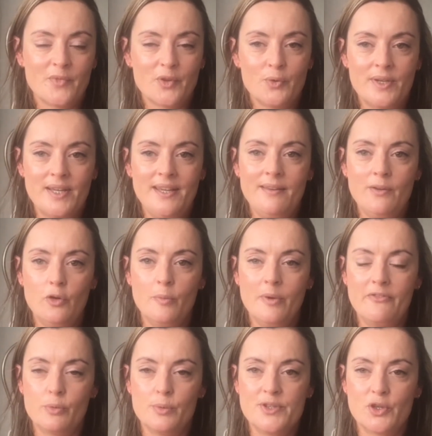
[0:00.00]
Okay, hope
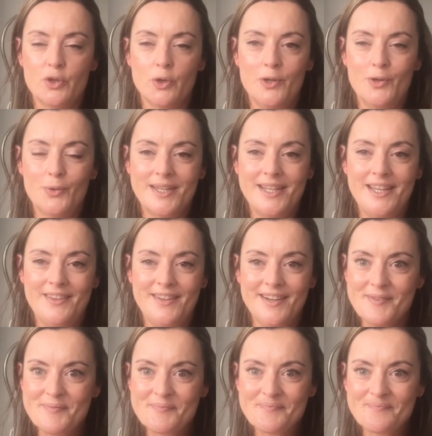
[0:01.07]
everyone's got on okay
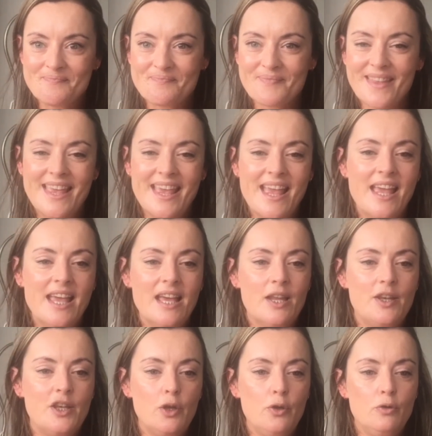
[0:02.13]
there.
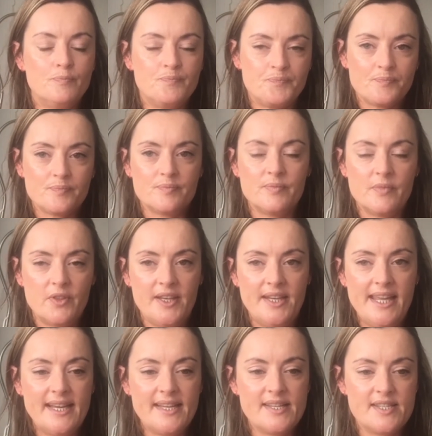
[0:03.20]
Now, the
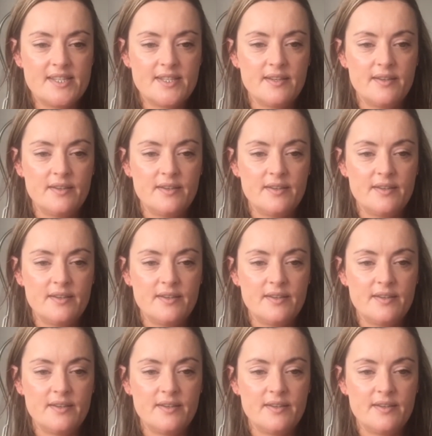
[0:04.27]
next